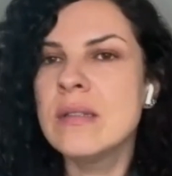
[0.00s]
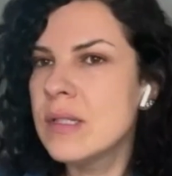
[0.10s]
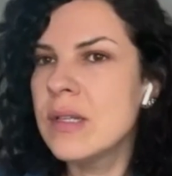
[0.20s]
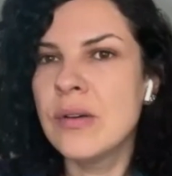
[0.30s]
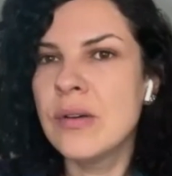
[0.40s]

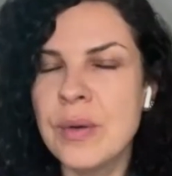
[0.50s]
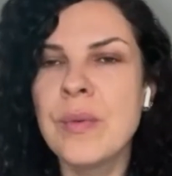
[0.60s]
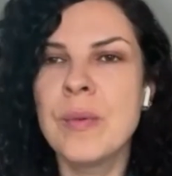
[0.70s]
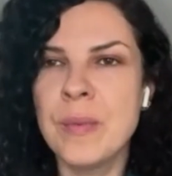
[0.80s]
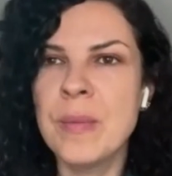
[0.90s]
So there
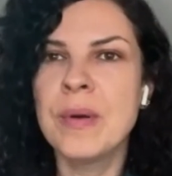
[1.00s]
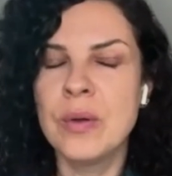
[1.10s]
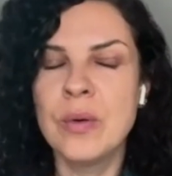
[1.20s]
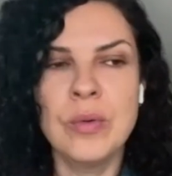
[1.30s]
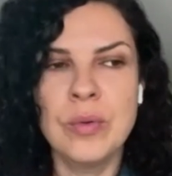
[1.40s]
were people
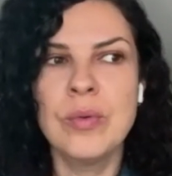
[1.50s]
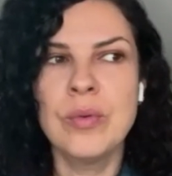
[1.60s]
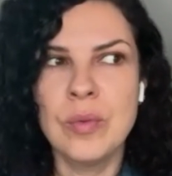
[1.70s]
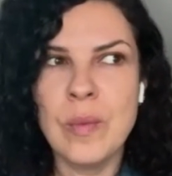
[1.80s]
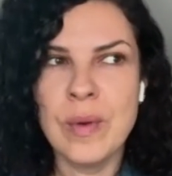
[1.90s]

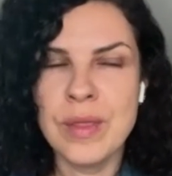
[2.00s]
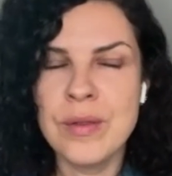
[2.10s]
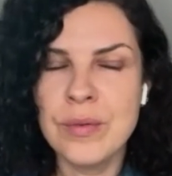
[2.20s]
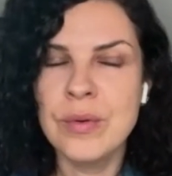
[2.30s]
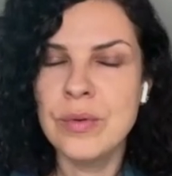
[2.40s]
who went
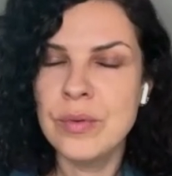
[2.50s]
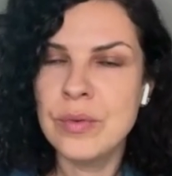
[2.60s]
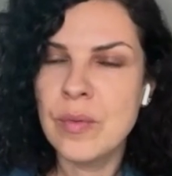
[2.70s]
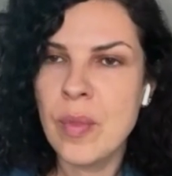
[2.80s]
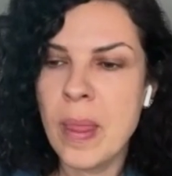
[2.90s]
through
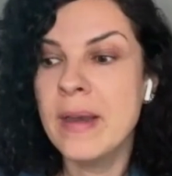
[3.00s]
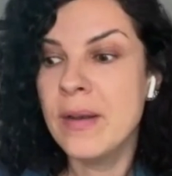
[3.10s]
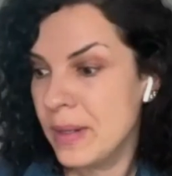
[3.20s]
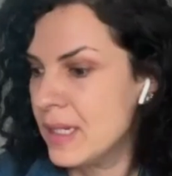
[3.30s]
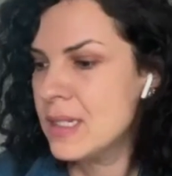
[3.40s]
and
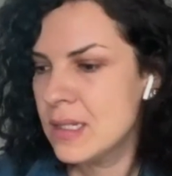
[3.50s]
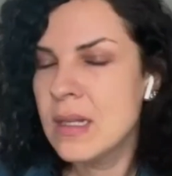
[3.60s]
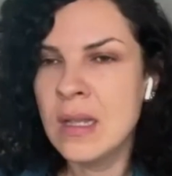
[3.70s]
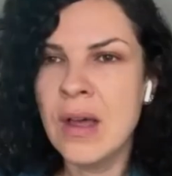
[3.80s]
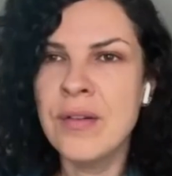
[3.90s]
witnessed
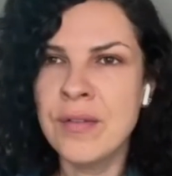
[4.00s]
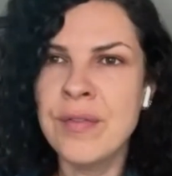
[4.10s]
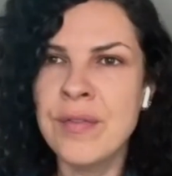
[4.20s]
a lot of